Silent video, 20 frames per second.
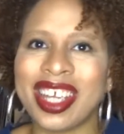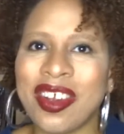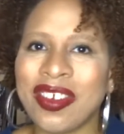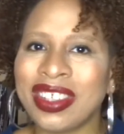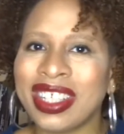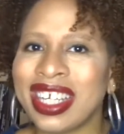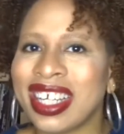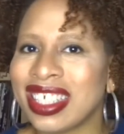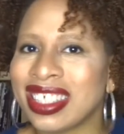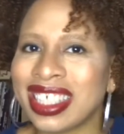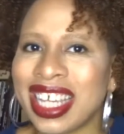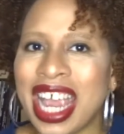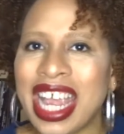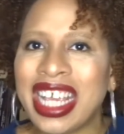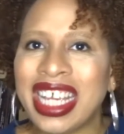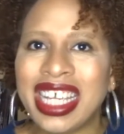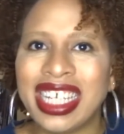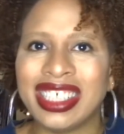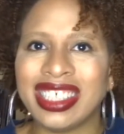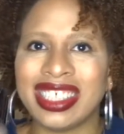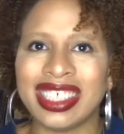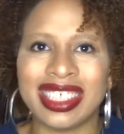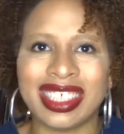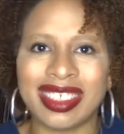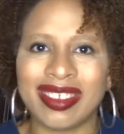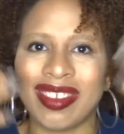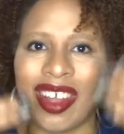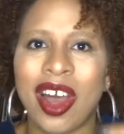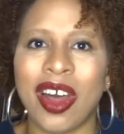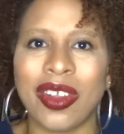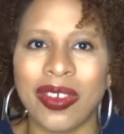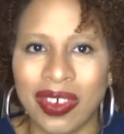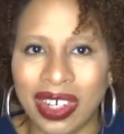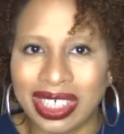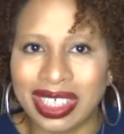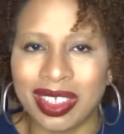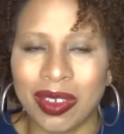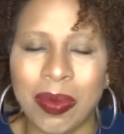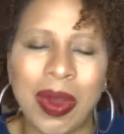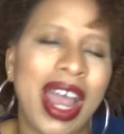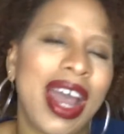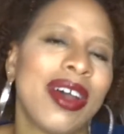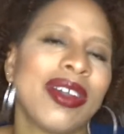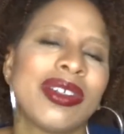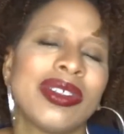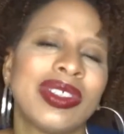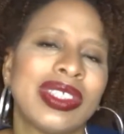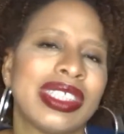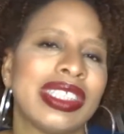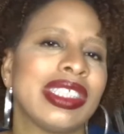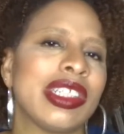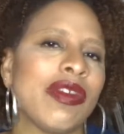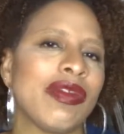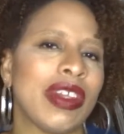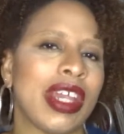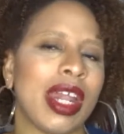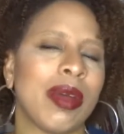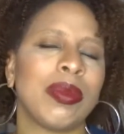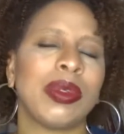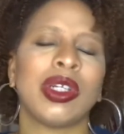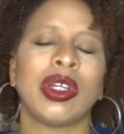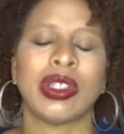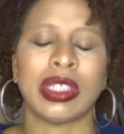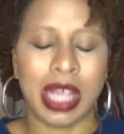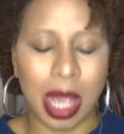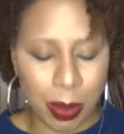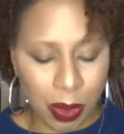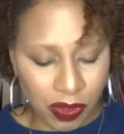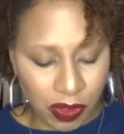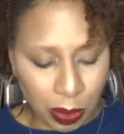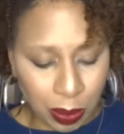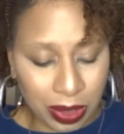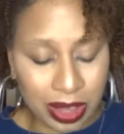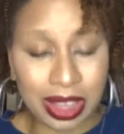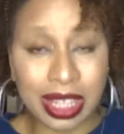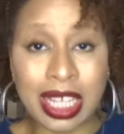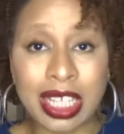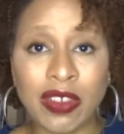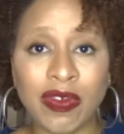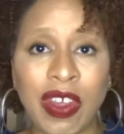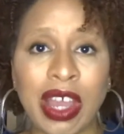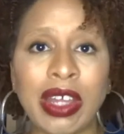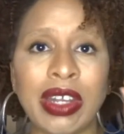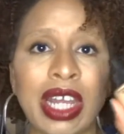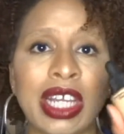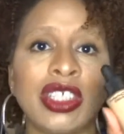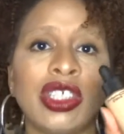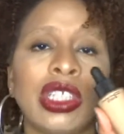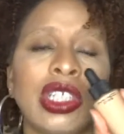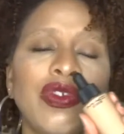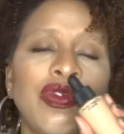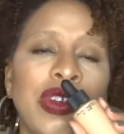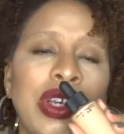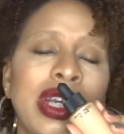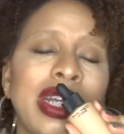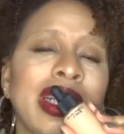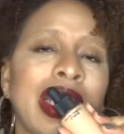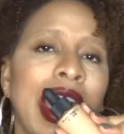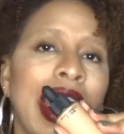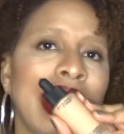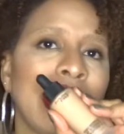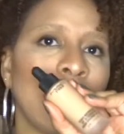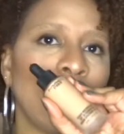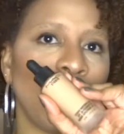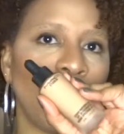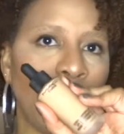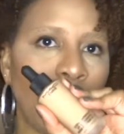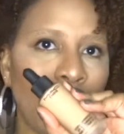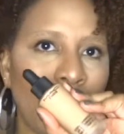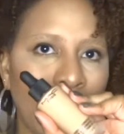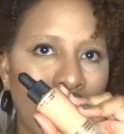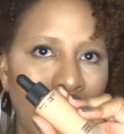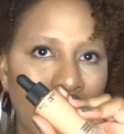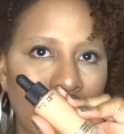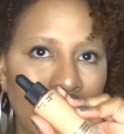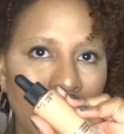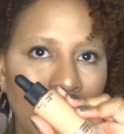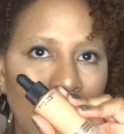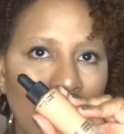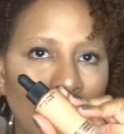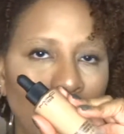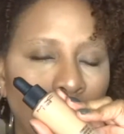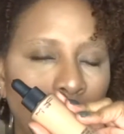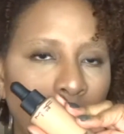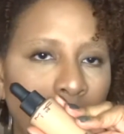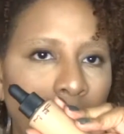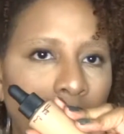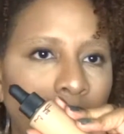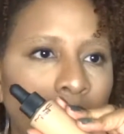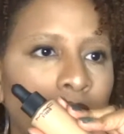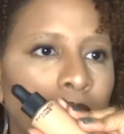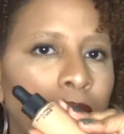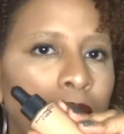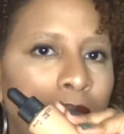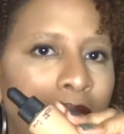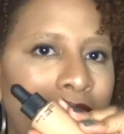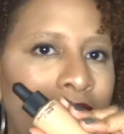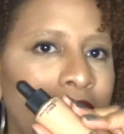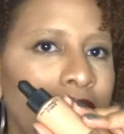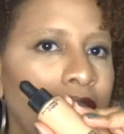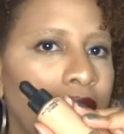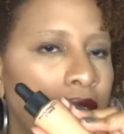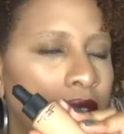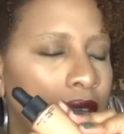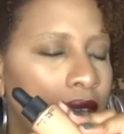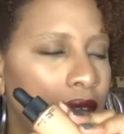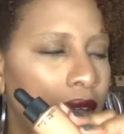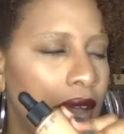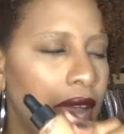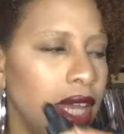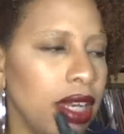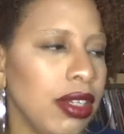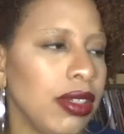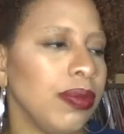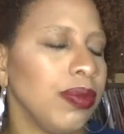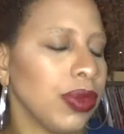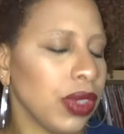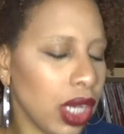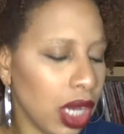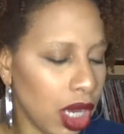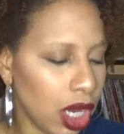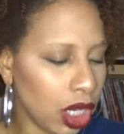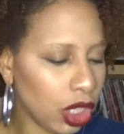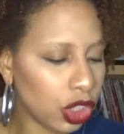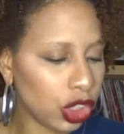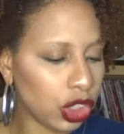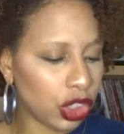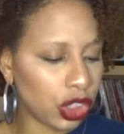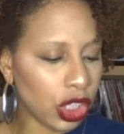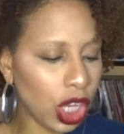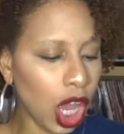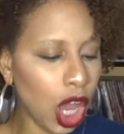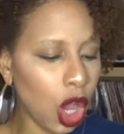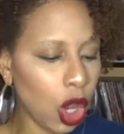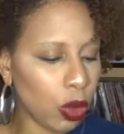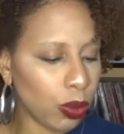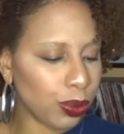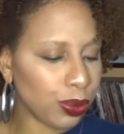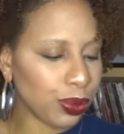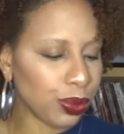everything that's cakey is just all the rest of the powders and stuff that I put on top of it. But this foundation is very light and it's very nice, and I will buy it again. So,